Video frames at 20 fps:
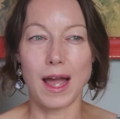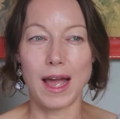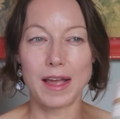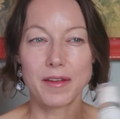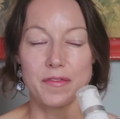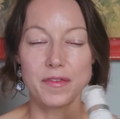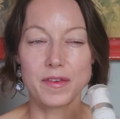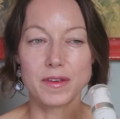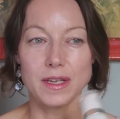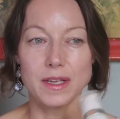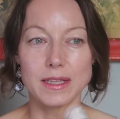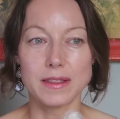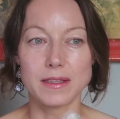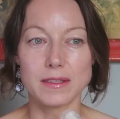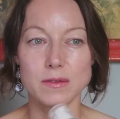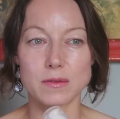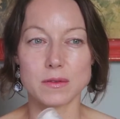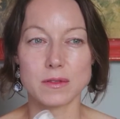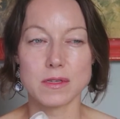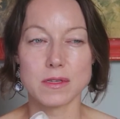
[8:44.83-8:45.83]
I feel like
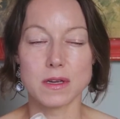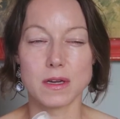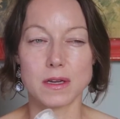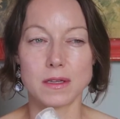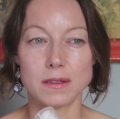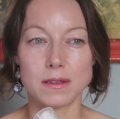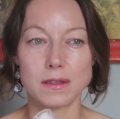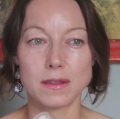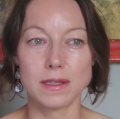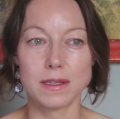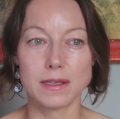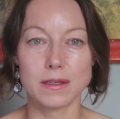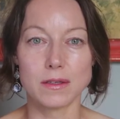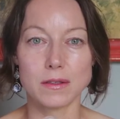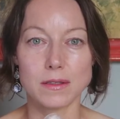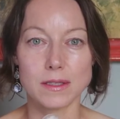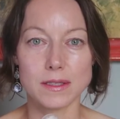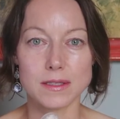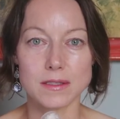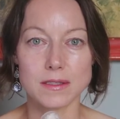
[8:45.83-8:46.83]
this was a
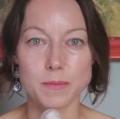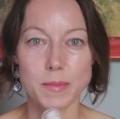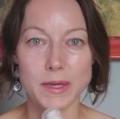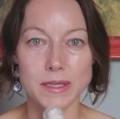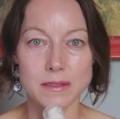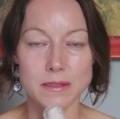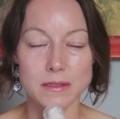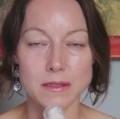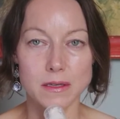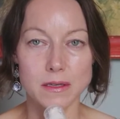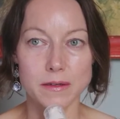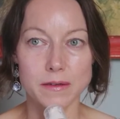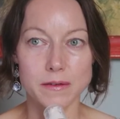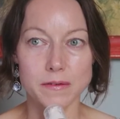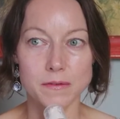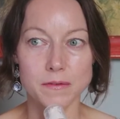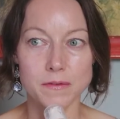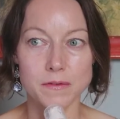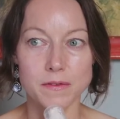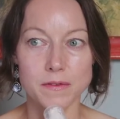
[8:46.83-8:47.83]
little
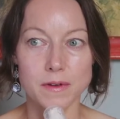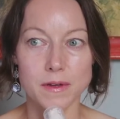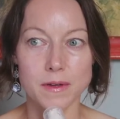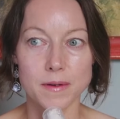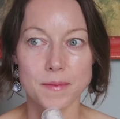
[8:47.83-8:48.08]
expensive.